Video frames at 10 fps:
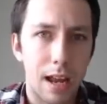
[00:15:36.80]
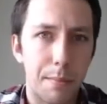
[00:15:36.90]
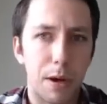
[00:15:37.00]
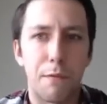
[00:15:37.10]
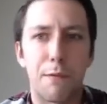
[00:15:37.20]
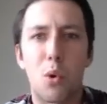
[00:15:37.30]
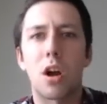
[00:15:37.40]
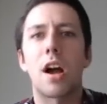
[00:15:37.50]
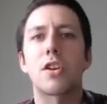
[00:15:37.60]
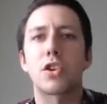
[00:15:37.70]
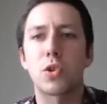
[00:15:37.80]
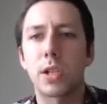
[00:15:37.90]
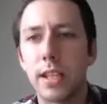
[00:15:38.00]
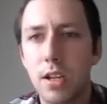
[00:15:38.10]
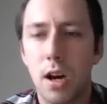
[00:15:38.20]
at about $400
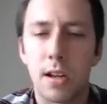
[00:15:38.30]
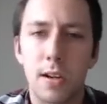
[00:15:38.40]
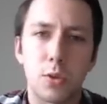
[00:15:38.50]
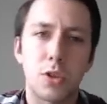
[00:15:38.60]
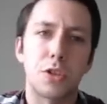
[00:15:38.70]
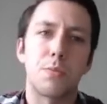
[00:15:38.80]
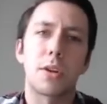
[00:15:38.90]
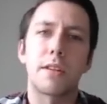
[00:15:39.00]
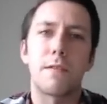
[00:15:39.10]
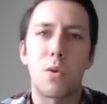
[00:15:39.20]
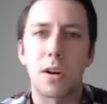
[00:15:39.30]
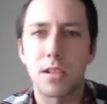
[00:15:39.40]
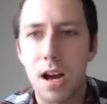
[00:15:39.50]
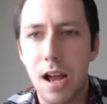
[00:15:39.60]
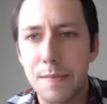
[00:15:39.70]
trillion, which is more than 4
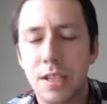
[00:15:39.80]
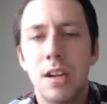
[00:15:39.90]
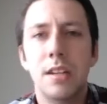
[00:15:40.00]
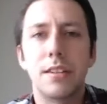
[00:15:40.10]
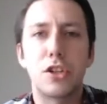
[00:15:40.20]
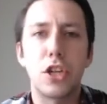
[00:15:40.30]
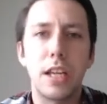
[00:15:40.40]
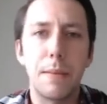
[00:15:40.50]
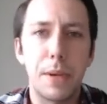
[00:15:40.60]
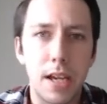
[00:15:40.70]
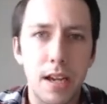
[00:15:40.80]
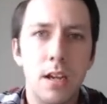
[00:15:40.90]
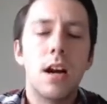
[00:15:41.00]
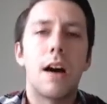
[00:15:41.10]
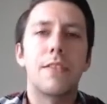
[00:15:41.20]
times the GDP
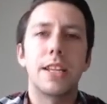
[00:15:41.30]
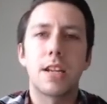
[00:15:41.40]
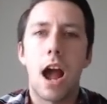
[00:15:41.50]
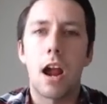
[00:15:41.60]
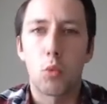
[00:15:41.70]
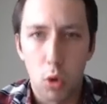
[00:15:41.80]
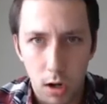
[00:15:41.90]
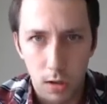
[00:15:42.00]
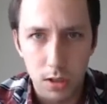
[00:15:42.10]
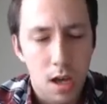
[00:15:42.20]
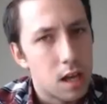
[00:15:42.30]
of the entire world.